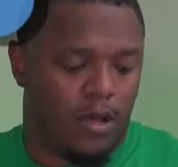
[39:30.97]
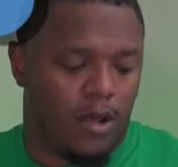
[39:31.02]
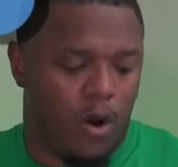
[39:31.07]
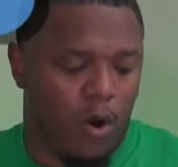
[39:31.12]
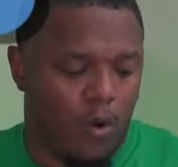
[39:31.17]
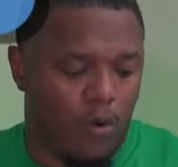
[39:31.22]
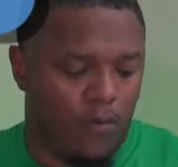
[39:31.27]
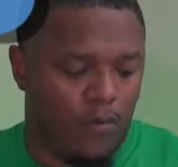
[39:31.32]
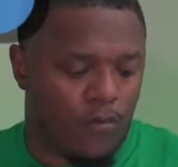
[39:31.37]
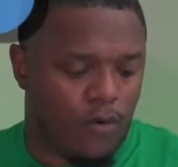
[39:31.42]

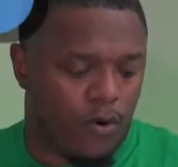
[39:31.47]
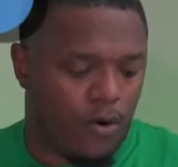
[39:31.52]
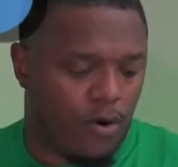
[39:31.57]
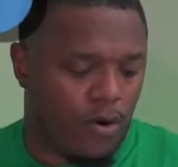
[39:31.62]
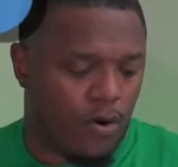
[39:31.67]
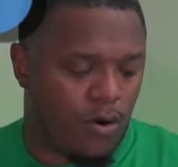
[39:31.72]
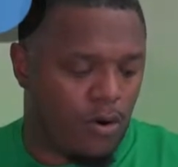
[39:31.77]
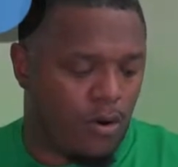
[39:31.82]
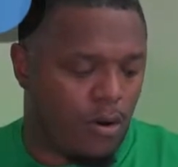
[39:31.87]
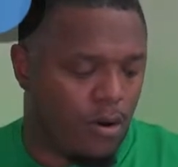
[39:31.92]

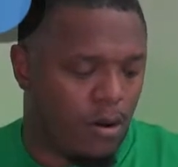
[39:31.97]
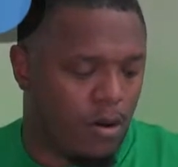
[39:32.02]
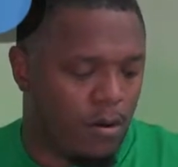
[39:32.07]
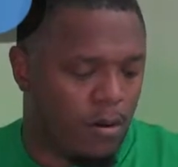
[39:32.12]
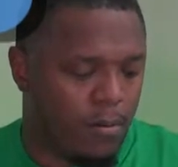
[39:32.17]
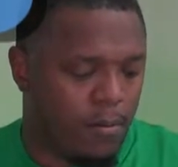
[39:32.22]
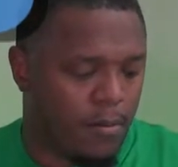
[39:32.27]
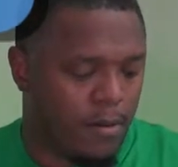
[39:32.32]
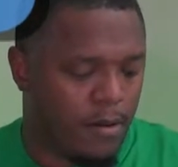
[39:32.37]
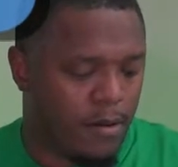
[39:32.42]
over
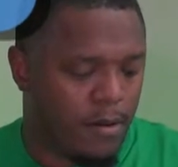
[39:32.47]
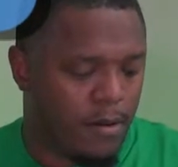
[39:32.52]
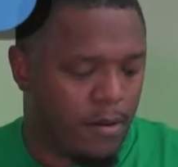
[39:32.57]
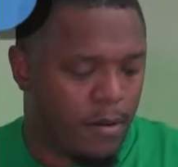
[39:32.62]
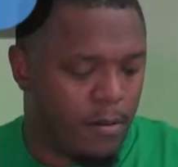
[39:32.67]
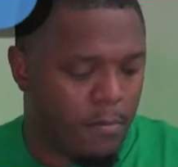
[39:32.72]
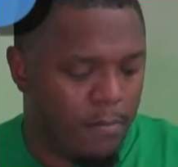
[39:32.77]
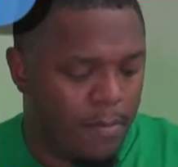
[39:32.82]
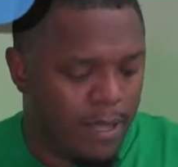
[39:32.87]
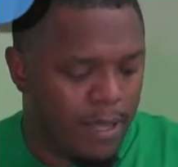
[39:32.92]

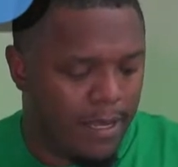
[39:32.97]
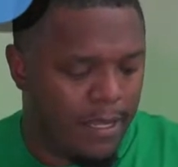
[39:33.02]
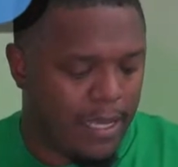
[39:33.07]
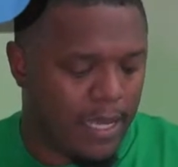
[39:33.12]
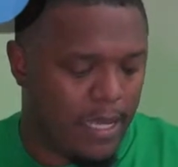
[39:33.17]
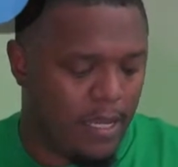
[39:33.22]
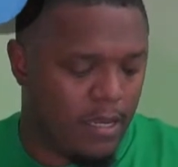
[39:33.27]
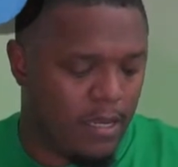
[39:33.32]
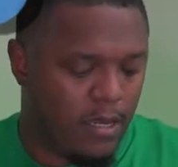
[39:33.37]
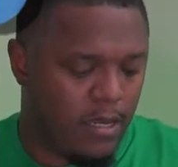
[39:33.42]

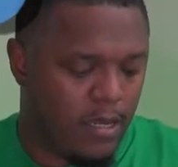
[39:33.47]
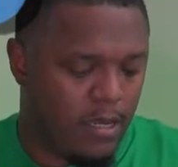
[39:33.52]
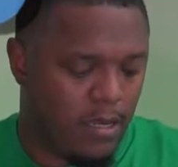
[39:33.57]
Milligan